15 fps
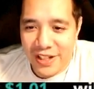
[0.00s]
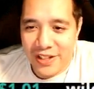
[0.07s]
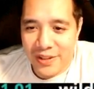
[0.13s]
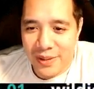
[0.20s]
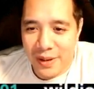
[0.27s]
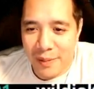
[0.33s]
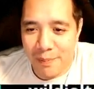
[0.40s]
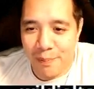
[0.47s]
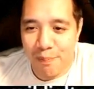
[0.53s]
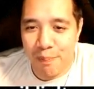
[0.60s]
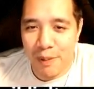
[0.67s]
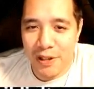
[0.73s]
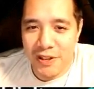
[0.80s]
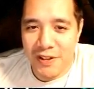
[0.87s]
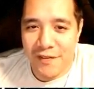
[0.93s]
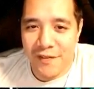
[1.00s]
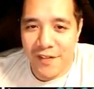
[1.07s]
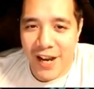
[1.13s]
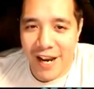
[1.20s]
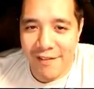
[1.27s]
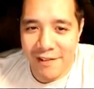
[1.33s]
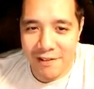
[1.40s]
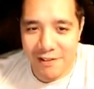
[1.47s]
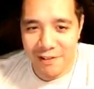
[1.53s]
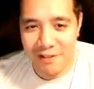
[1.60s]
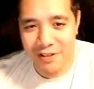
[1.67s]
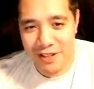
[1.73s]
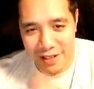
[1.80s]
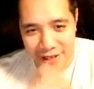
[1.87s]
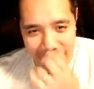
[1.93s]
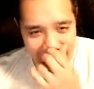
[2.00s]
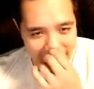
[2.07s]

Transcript: a bunch of 5-year-olds.